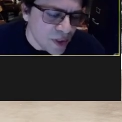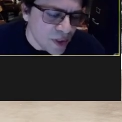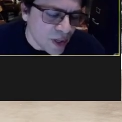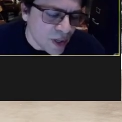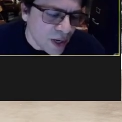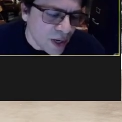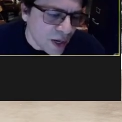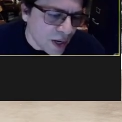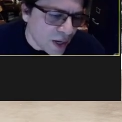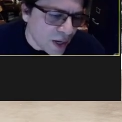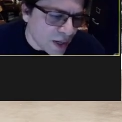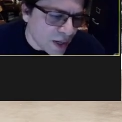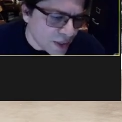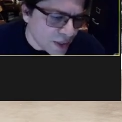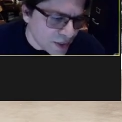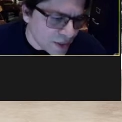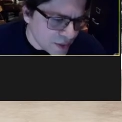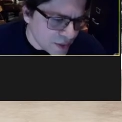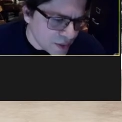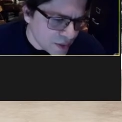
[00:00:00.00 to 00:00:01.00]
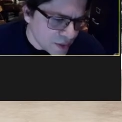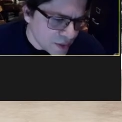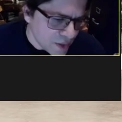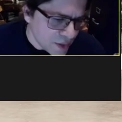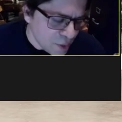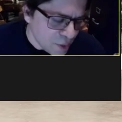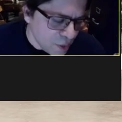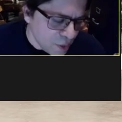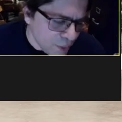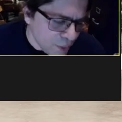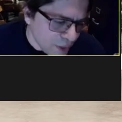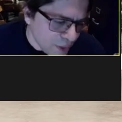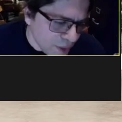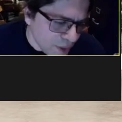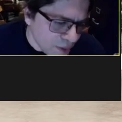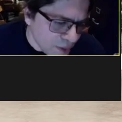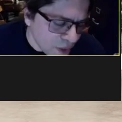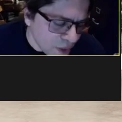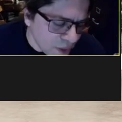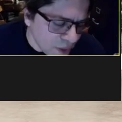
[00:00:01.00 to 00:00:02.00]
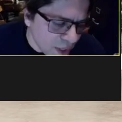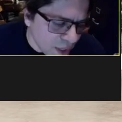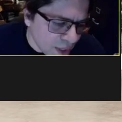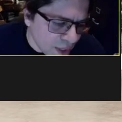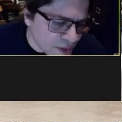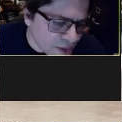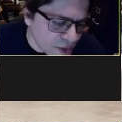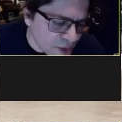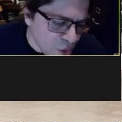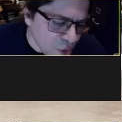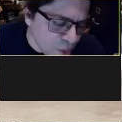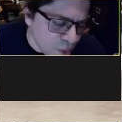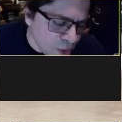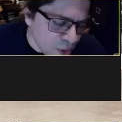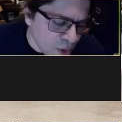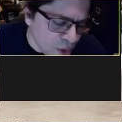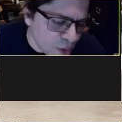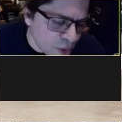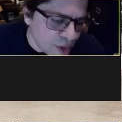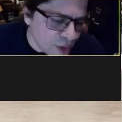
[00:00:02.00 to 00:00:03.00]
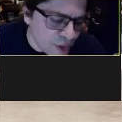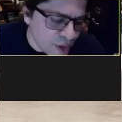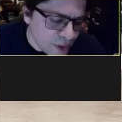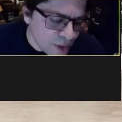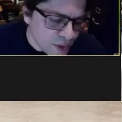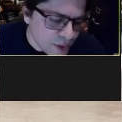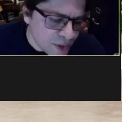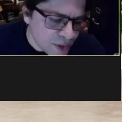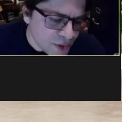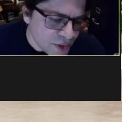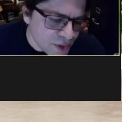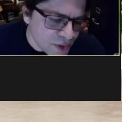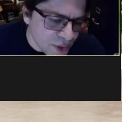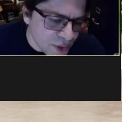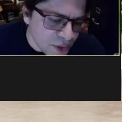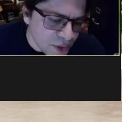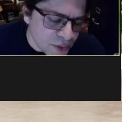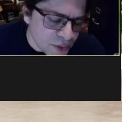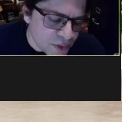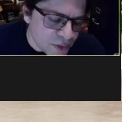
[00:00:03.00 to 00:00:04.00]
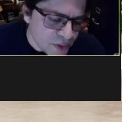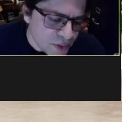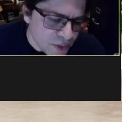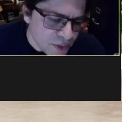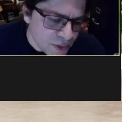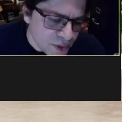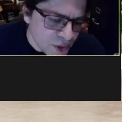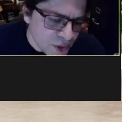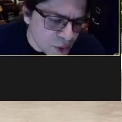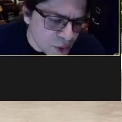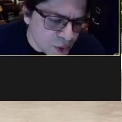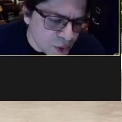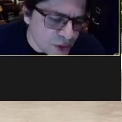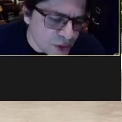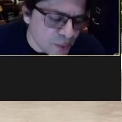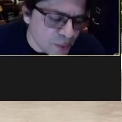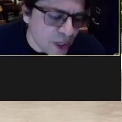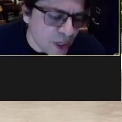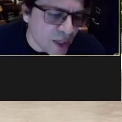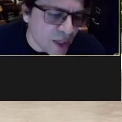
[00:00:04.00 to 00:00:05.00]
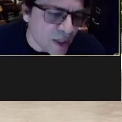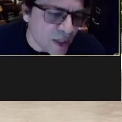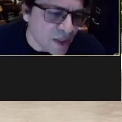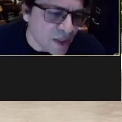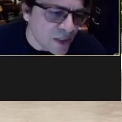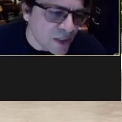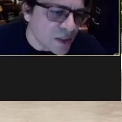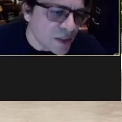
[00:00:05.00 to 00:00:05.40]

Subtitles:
I remain the last humanoid stone to respond.